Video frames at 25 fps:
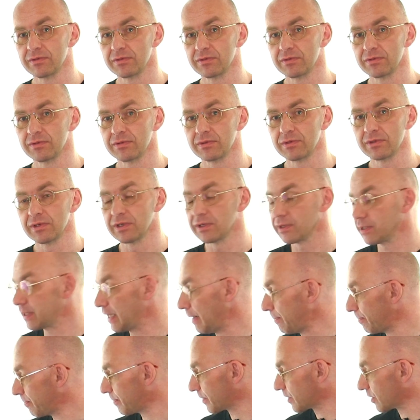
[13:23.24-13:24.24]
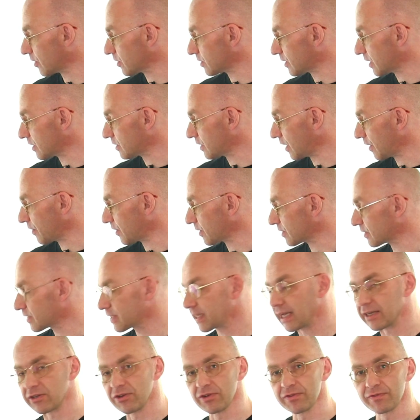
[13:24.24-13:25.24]
Yep. Yep, because there's nothing
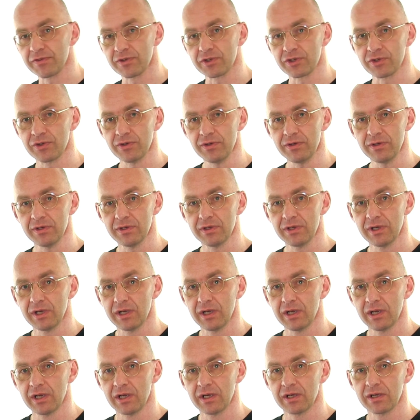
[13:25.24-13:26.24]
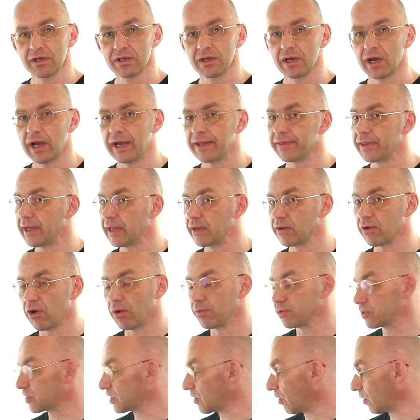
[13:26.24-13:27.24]
scheduled for two. Yep. And then
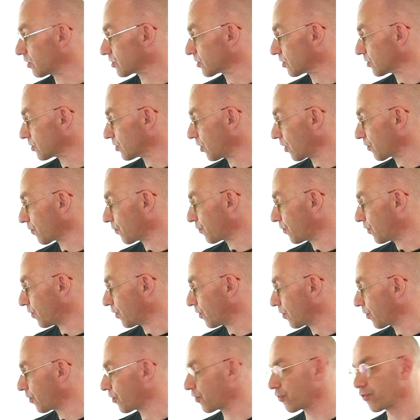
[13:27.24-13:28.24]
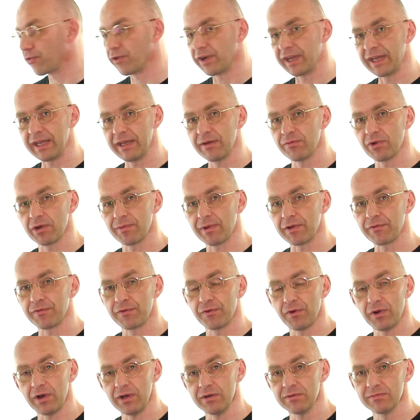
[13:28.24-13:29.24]
obviously also not for three. What about
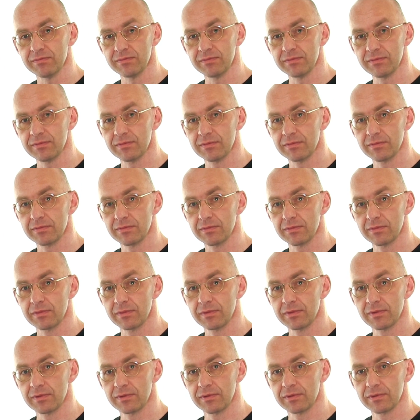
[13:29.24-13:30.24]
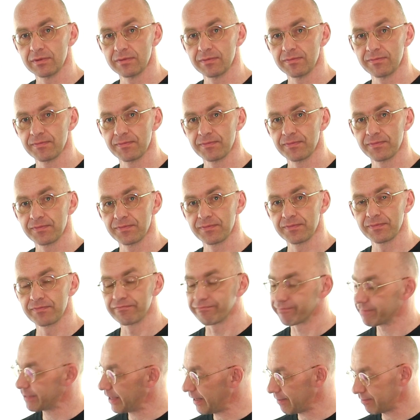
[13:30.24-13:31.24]
four? Uh, no, because the green
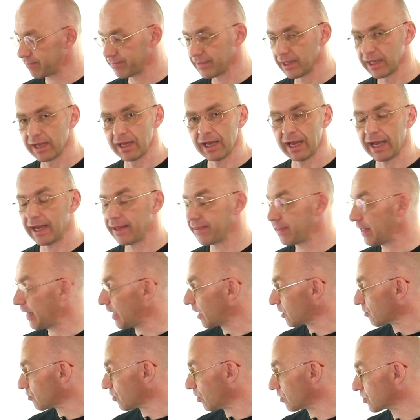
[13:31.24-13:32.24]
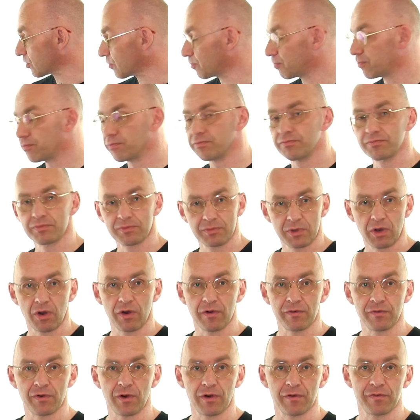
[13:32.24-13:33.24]
is. Green. Yep. And then I could also
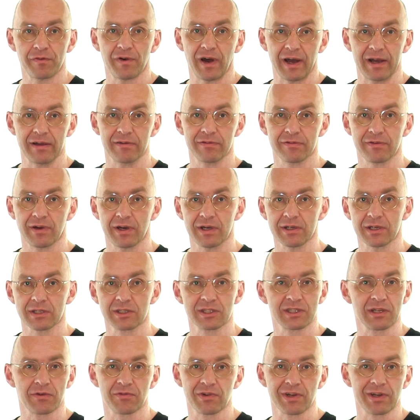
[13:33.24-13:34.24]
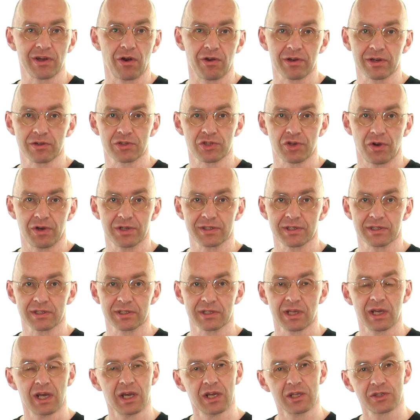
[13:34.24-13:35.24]
go for five, right? And these are really all the
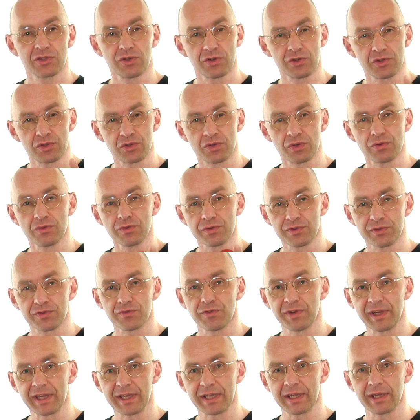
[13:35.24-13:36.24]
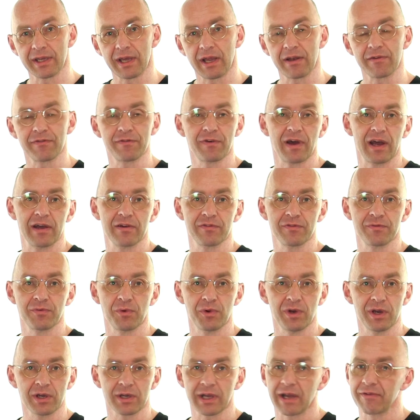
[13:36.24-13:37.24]
choices. So two, three, and five
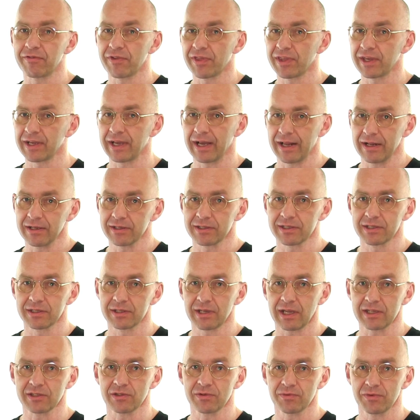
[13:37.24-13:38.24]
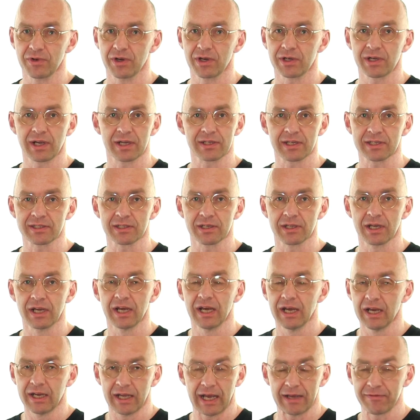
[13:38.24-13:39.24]
work. Everything else doesn't work. Doesn't,
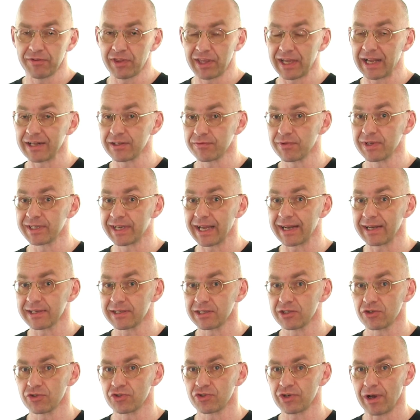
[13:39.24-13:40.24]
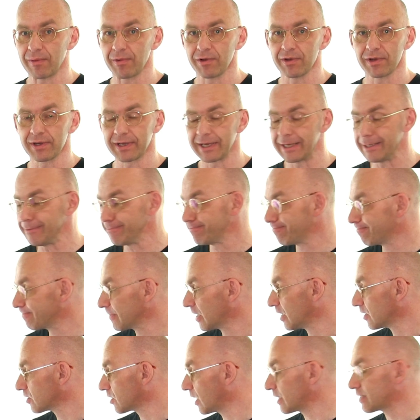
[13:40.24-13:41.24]
everything else will get us into trouble, okay?
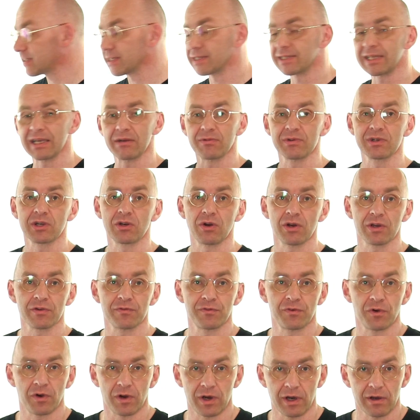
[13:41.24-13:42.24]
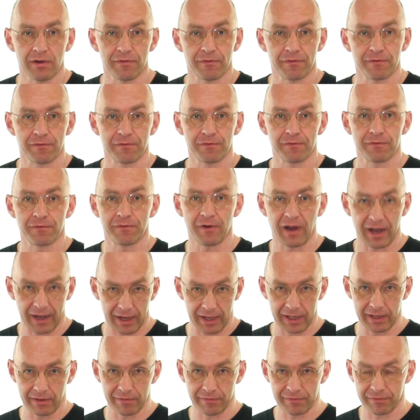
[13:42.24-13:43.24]
So let's just say we're going for a
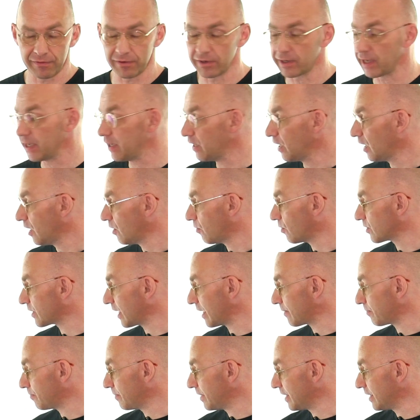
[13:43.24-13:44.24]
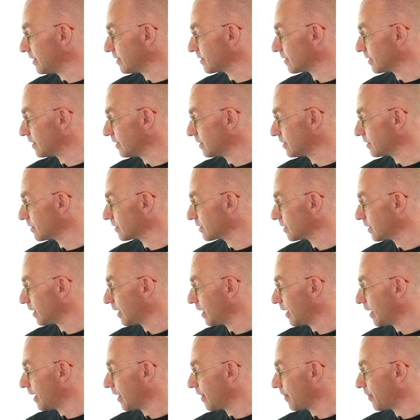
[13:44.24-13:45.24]
five, okay? What that means is
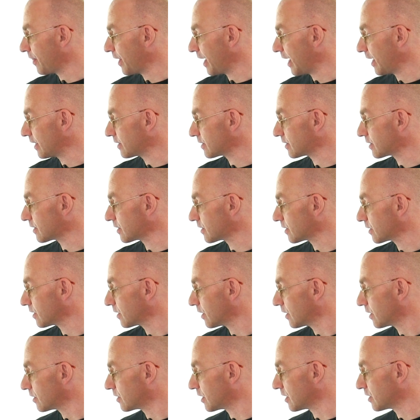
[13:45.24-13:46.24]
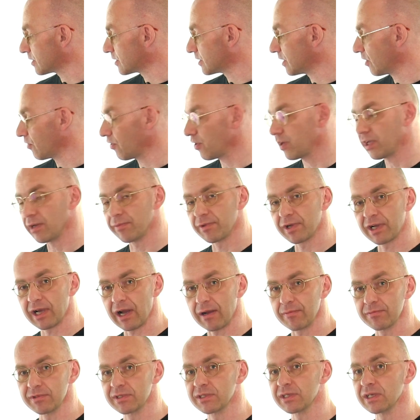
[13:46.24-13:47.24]
that this zero here
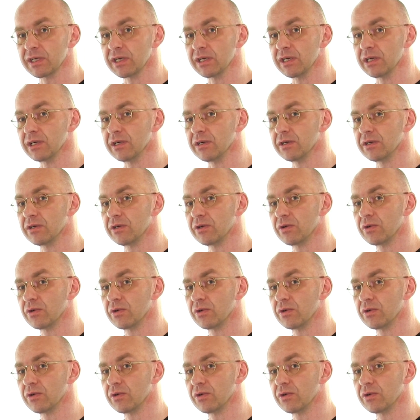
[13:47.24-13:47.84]
becomes a